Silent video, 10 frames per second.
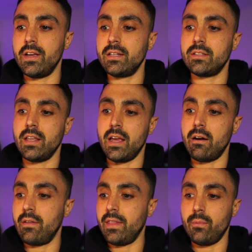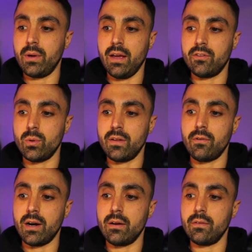vets there and that we have
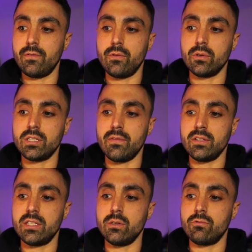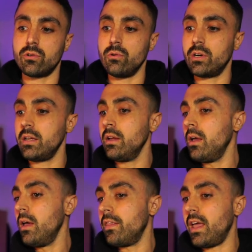24 hour 4 7 sealed recording.
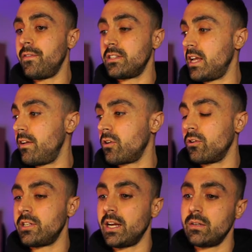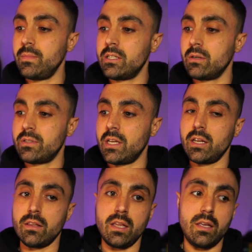The FSA have contacted me, so I'm
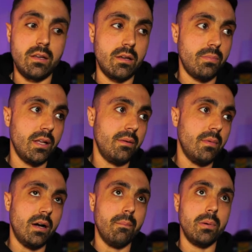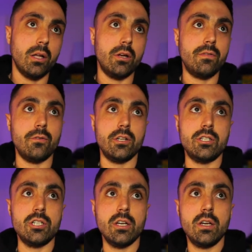sending the complete unblurred
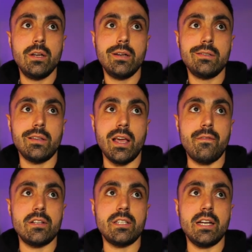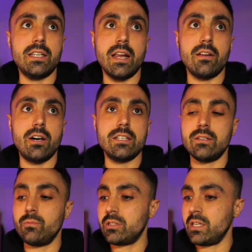footage to the FSA to analyse
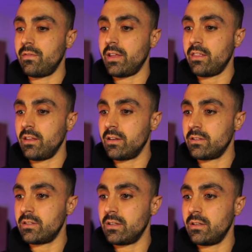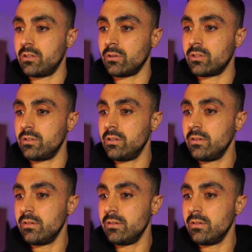and we'll see if they think it's doctored.